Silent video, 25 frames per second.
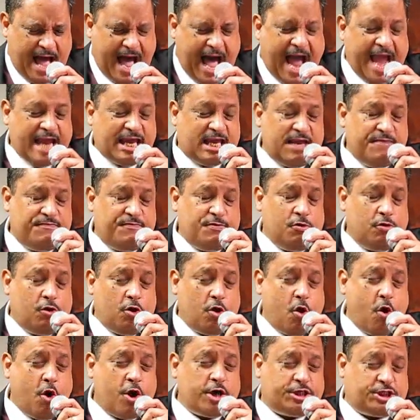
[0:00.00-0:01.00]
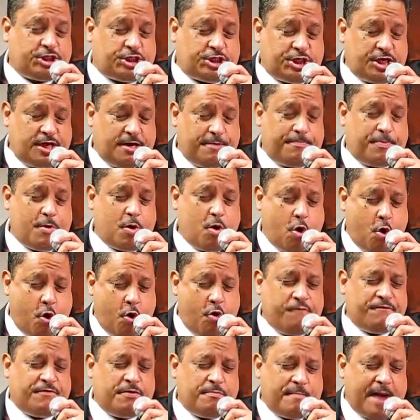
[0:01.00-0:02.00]
I give you lordship
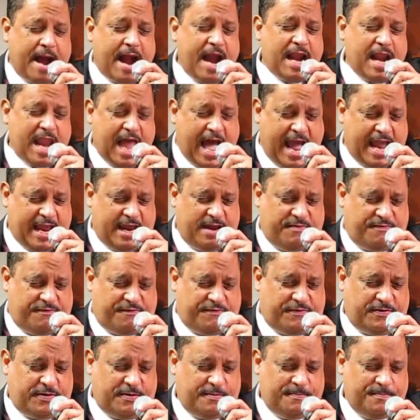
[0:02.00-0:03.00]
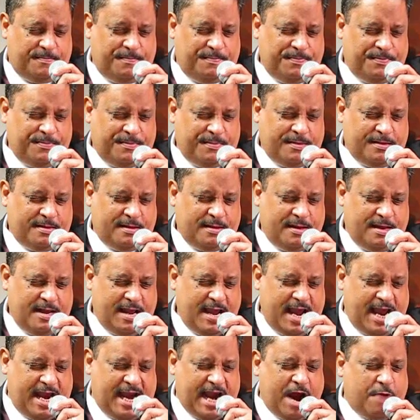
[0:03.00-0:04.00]
over my life,
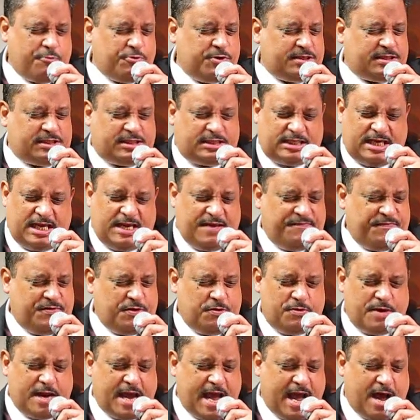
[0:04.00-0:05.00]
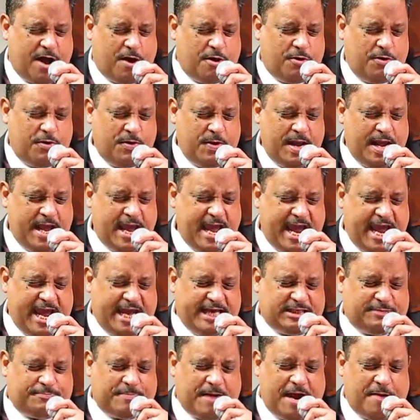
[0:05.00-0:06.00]
and I receive you now
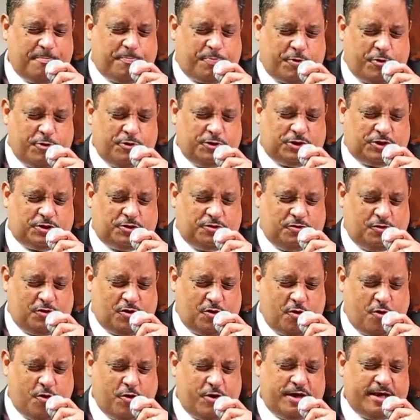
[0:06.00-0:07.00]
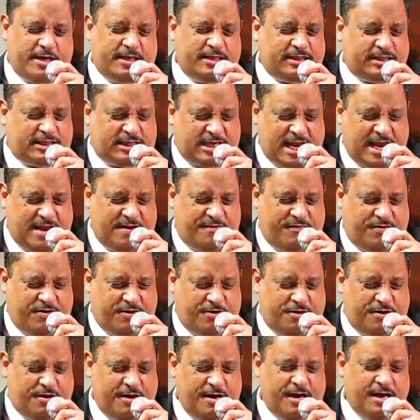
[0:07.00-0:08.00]
as my personal Lord and
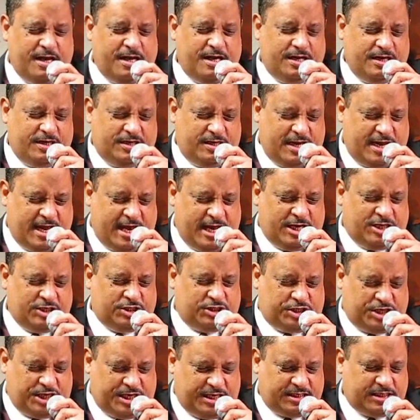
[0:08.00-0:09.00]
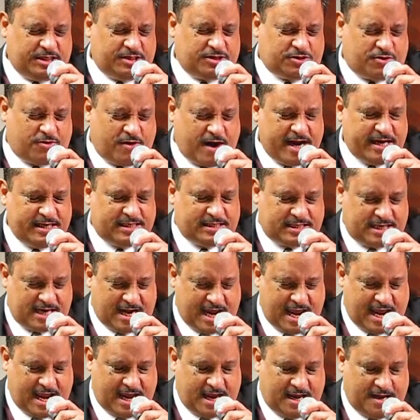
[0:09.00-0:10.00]
Savior. In Jesus Christ's
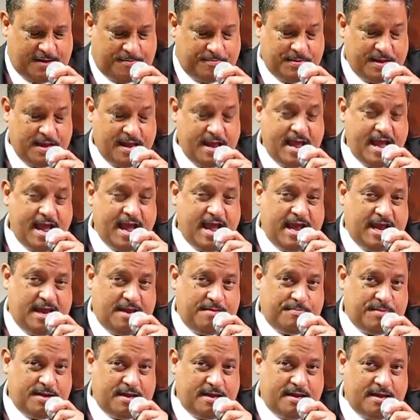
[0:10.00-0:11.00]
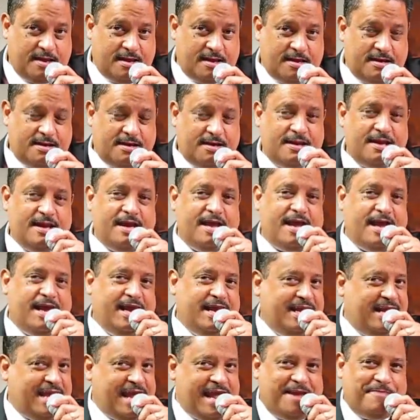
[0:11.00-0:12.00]
name, amen
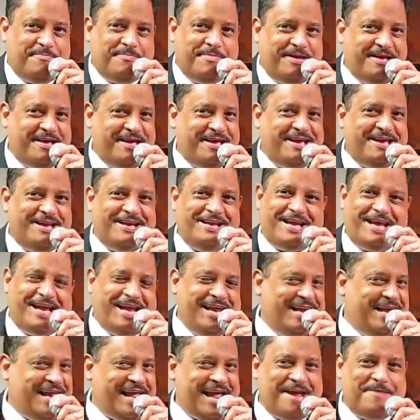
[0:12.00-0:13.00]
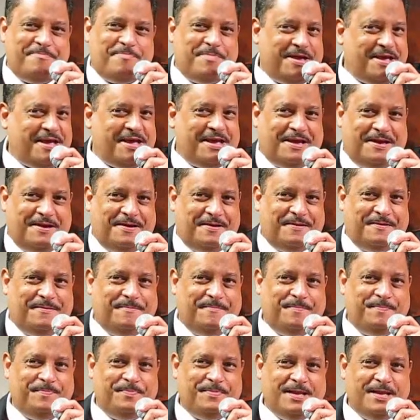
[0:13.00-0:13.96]
and amen and amen.